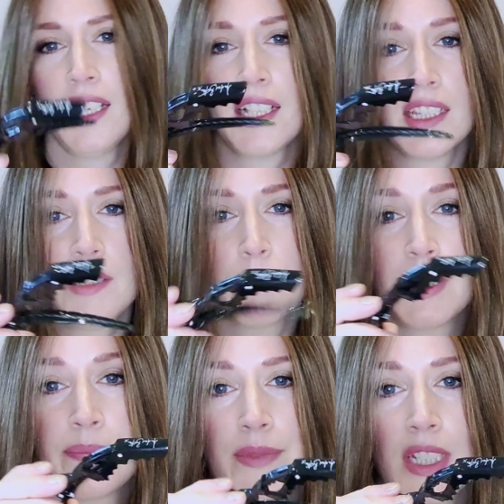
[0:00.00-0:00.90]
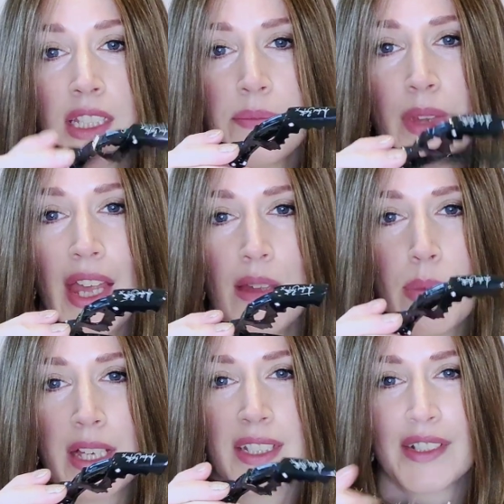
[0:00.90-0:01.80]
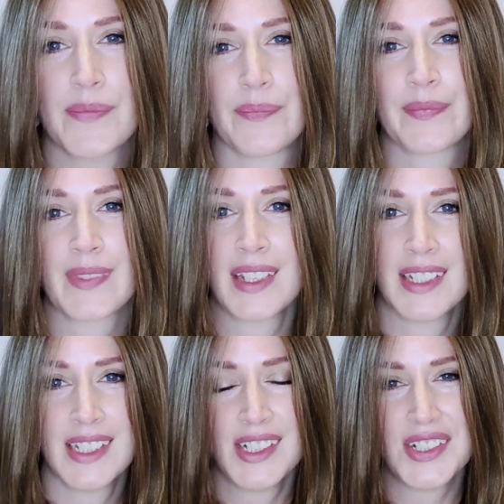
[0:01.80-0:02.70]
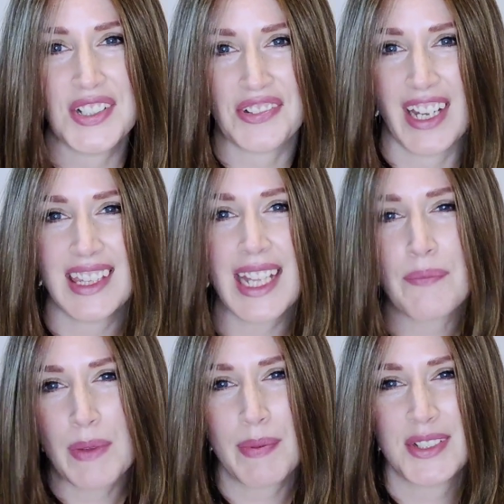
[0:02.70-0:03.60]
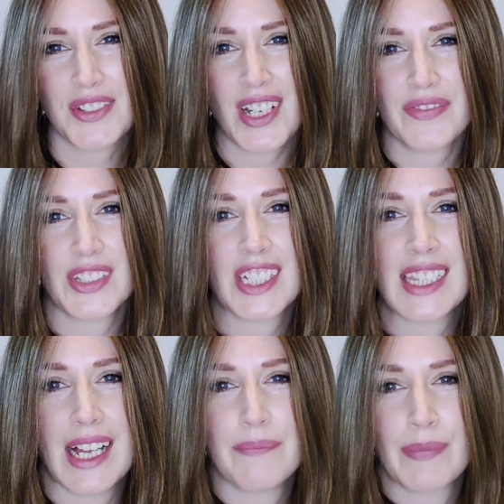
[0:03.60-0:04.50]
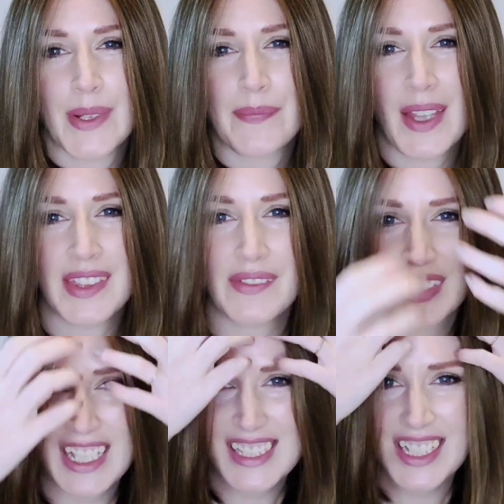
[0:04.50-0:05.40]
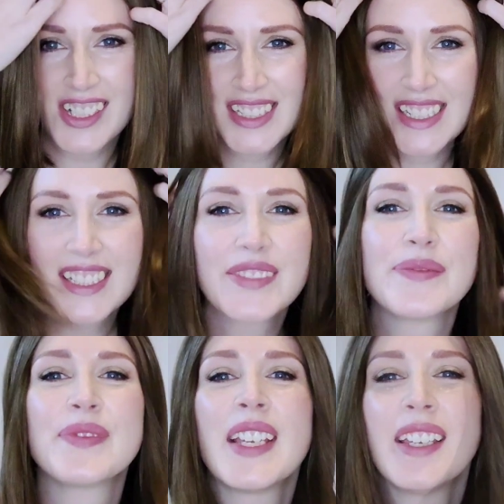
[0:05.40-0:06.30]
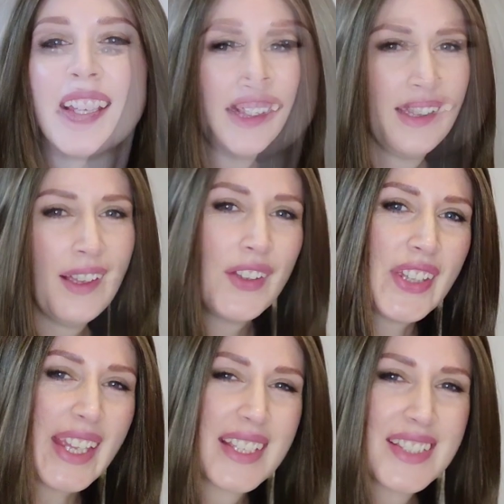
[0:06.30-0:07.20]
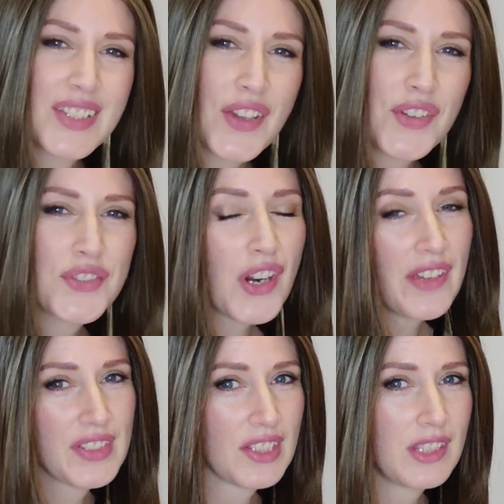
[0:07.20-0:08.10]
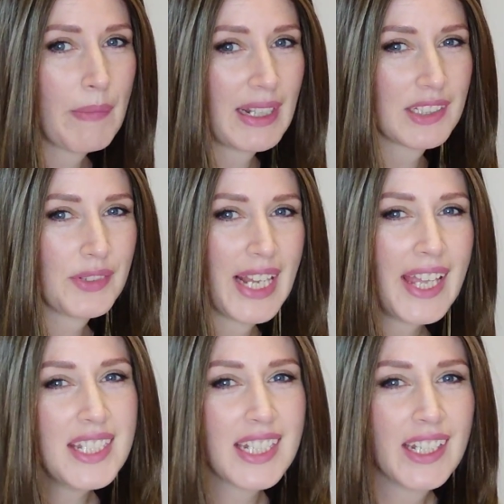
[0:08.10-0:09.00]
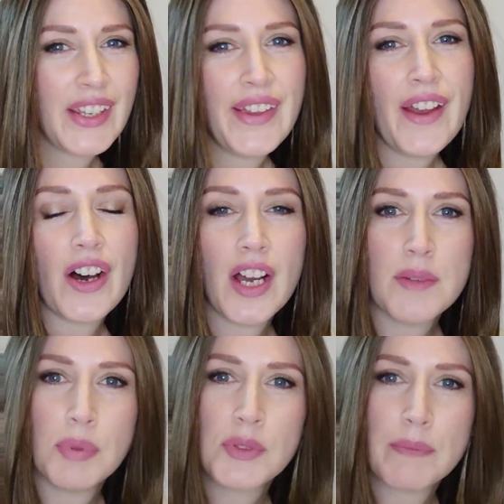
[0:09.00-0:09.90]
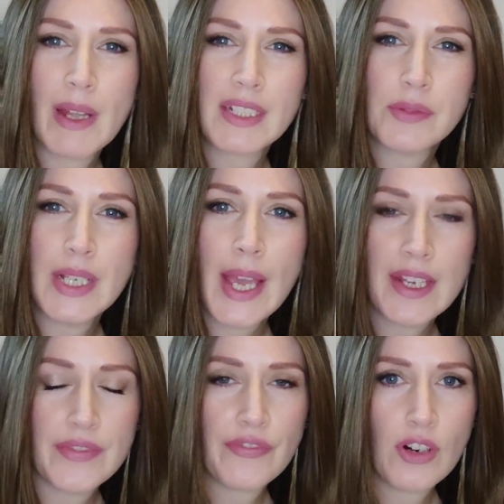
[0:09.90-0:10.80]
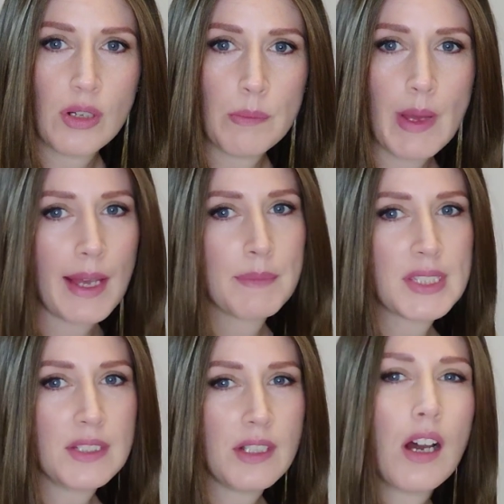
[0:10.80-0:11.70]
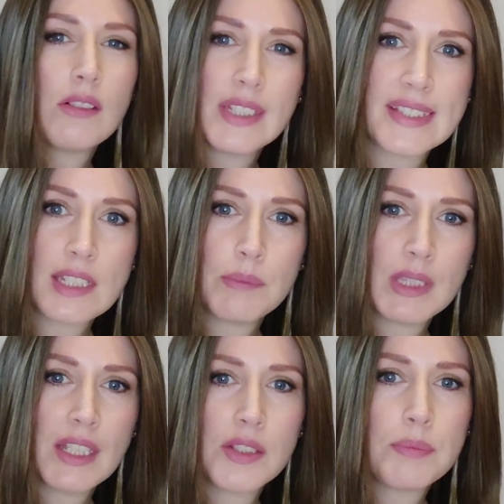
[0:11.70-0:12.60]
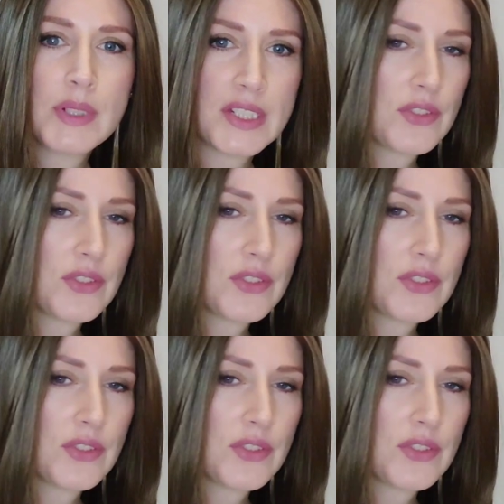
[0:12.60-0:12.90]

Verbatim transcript: a clip to clip the hair back. All right, let me put Drive on the clamp and then we'll get started. Okay, so Drive is on the mannequin head. I bought the mannequin head from Amazon. I'll list it below, but